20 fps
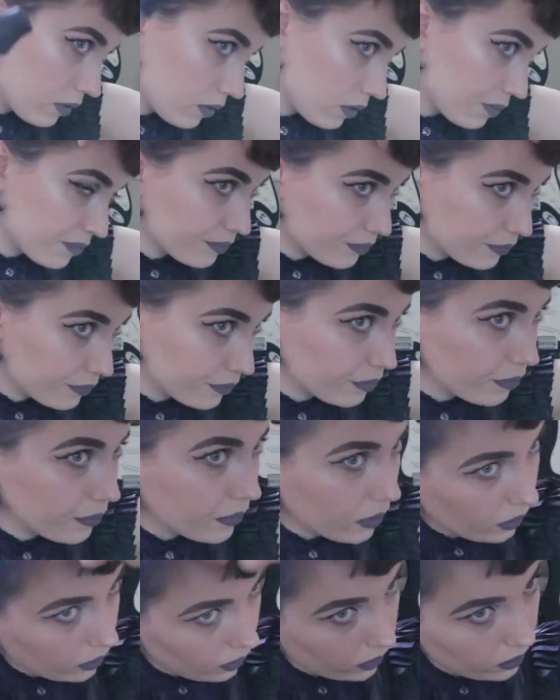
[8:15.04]
I do each of the
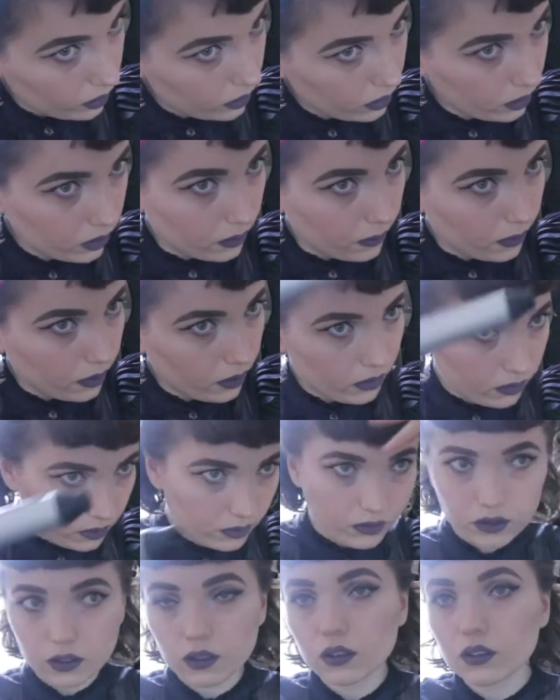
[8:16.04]
individual layers, I
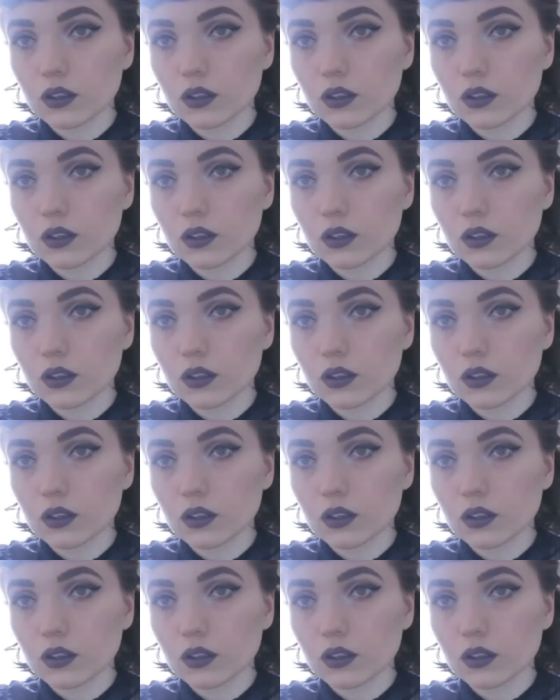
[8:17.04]
like to